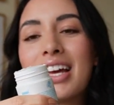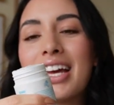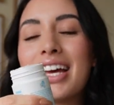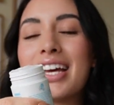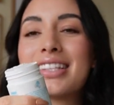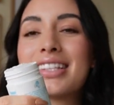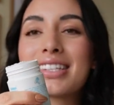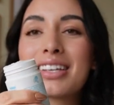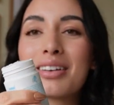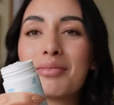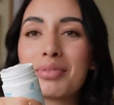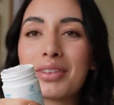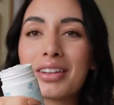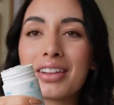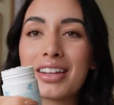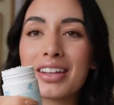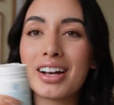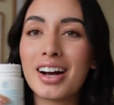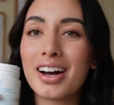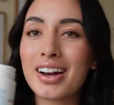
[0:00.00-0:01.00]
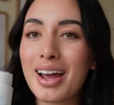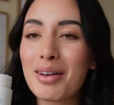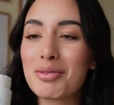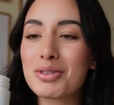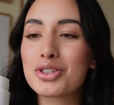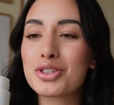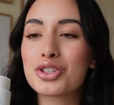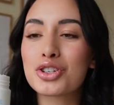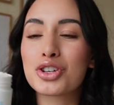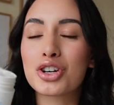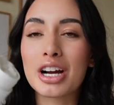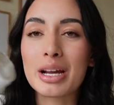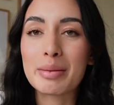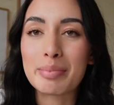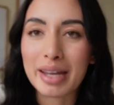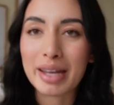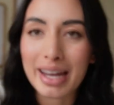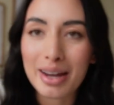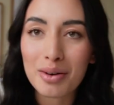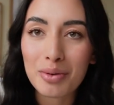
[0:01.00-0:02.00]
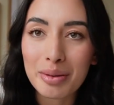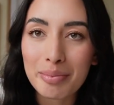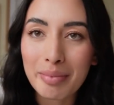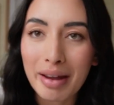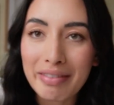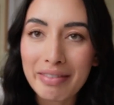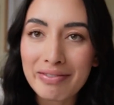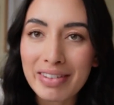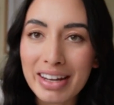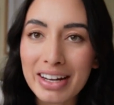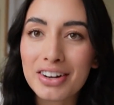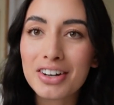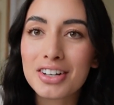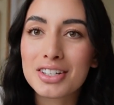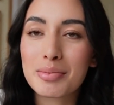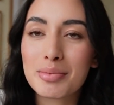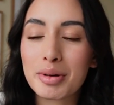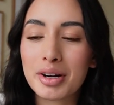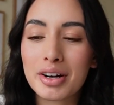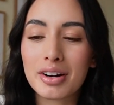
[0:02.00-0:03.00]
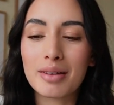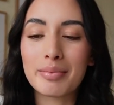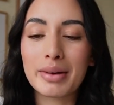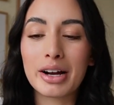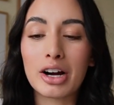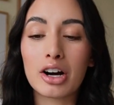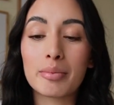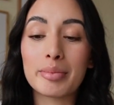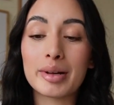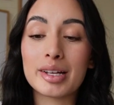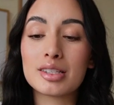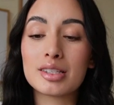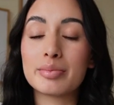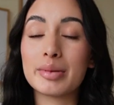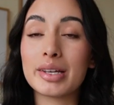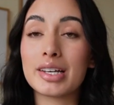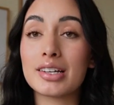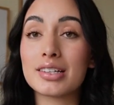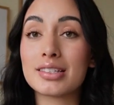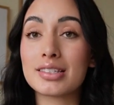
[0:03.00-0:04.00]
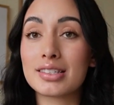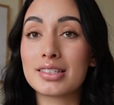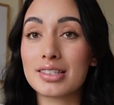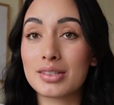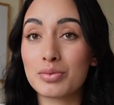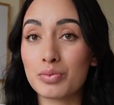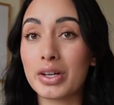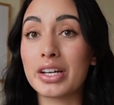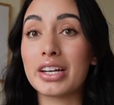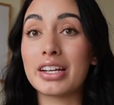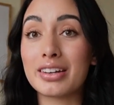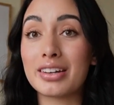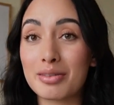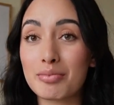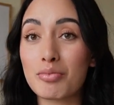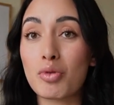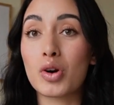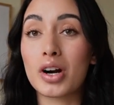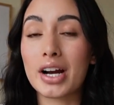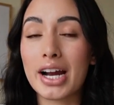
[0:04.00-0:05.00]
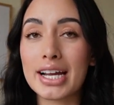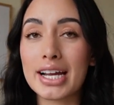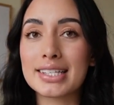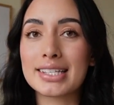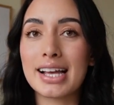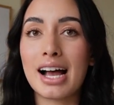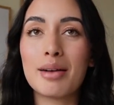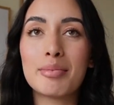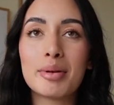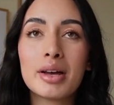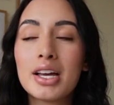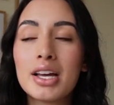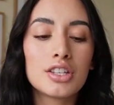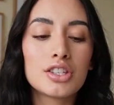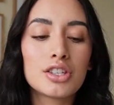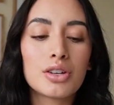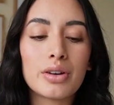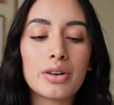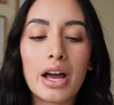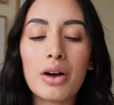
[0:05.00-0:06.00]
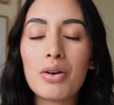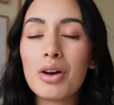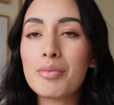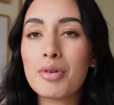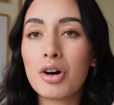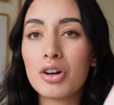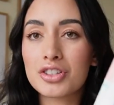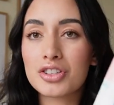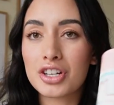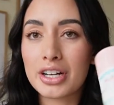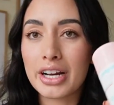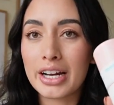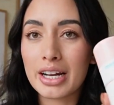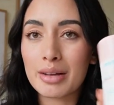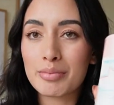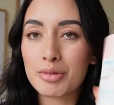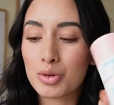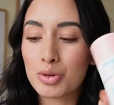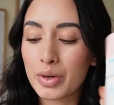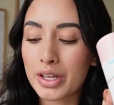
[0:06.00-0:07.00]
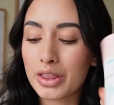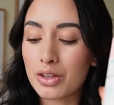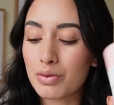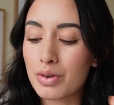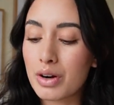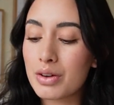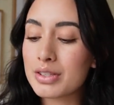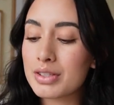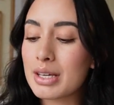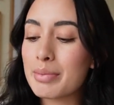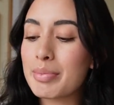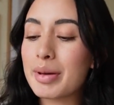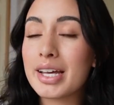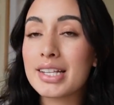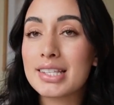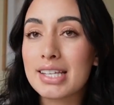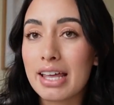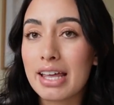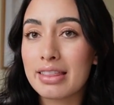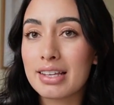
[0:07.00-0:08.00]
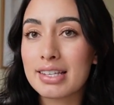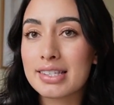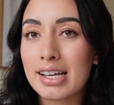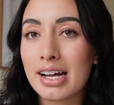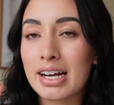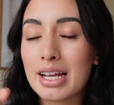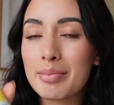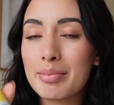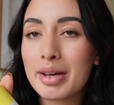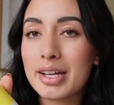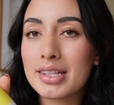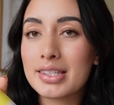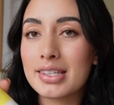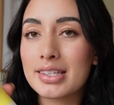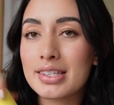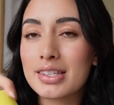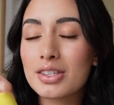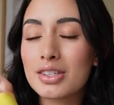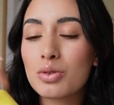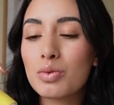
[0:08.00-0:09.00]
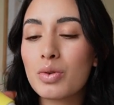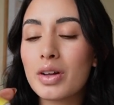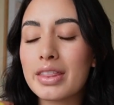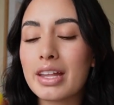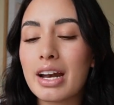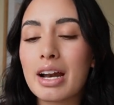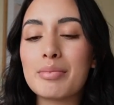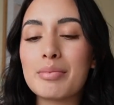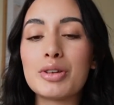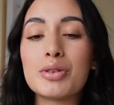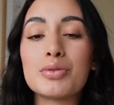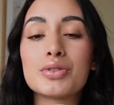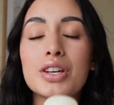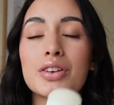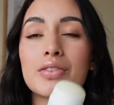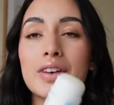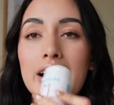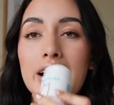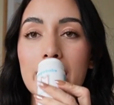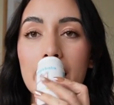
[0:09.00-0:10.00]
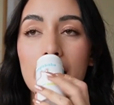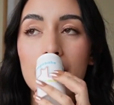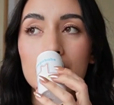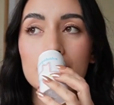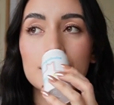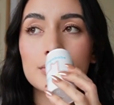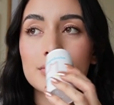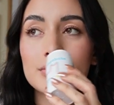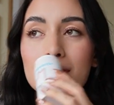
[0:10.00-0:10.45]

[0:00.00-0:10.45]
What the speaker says: It's completely gone. I was scraping it with my finger to put it on my armpits because we needed more ASAP. So now I'm alternating between the Rosy Pits and the Sunny Pits. This is the one that I'm using right now.